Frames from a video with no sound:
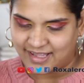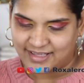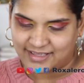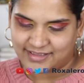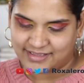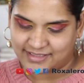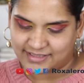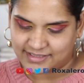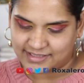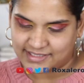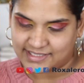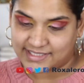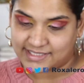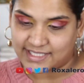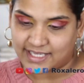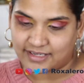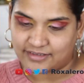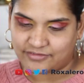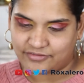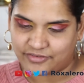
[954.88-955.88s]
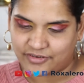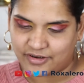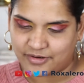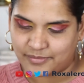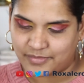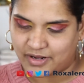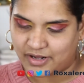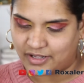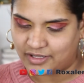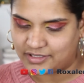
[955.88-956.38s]
little set
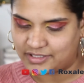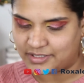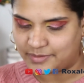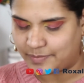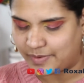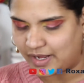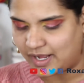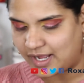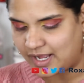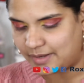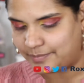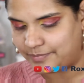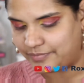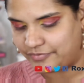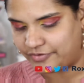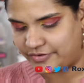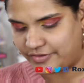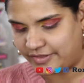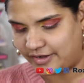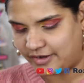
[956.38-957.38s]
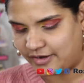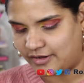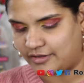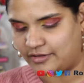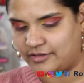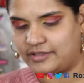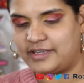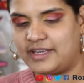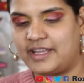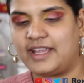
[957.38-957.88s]
from ColourPop for their
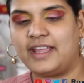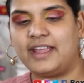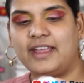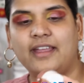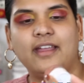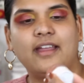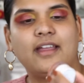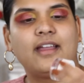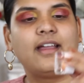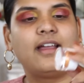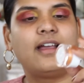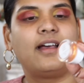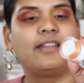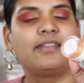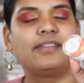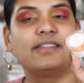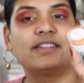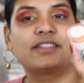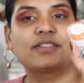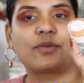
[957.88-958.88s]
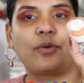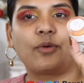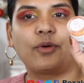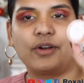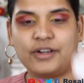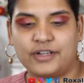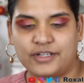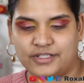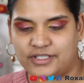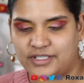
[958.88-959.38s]
holiday. This
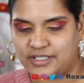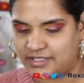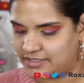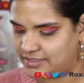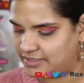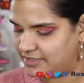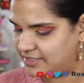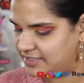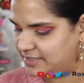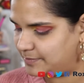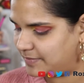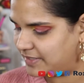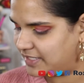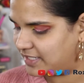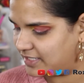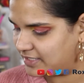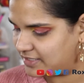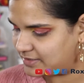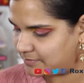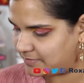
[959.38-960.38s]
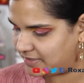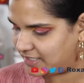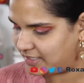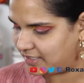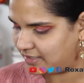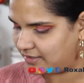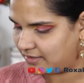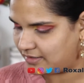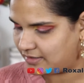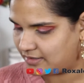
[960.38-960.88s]
orange is speaking to
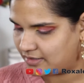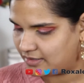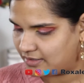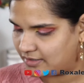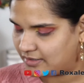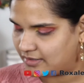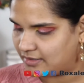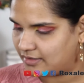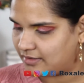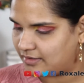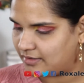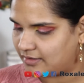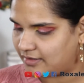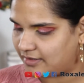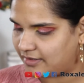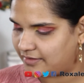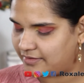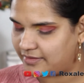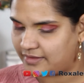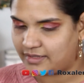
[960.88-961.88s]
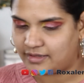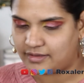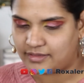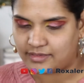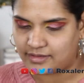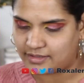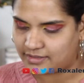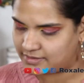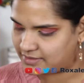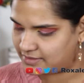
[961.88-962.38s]
me. I think
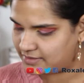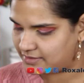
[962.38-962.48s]
that's